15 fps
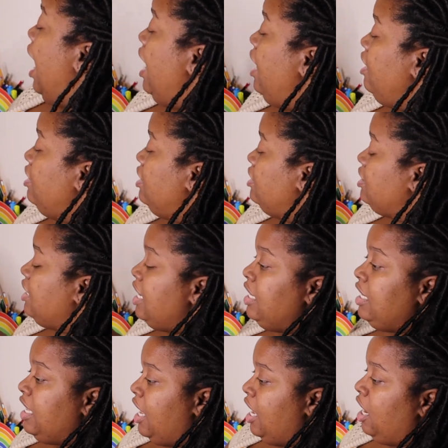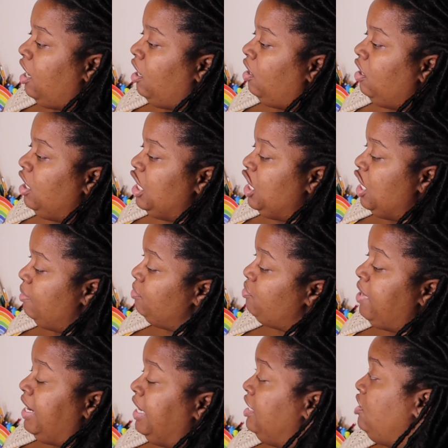And the skincare
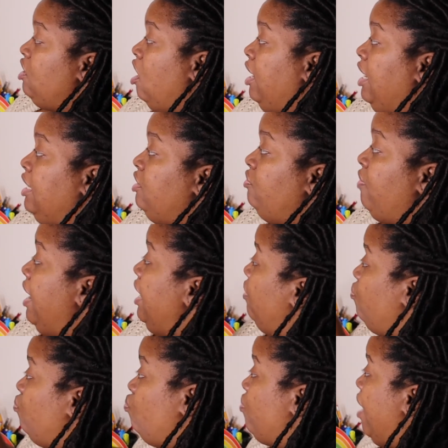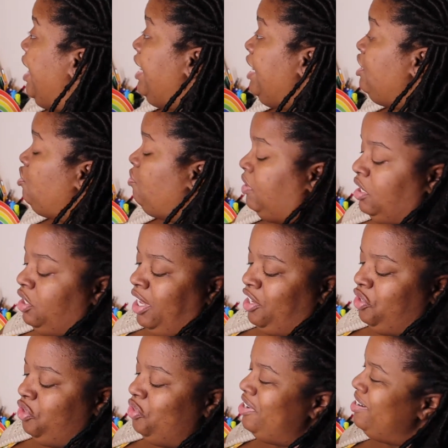comes right into it.
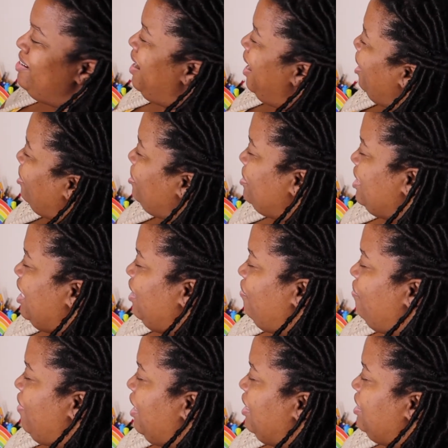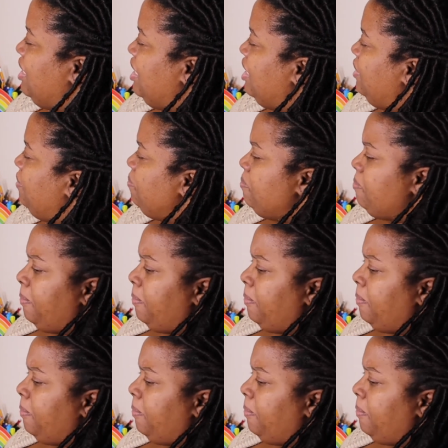Like your nails get affected.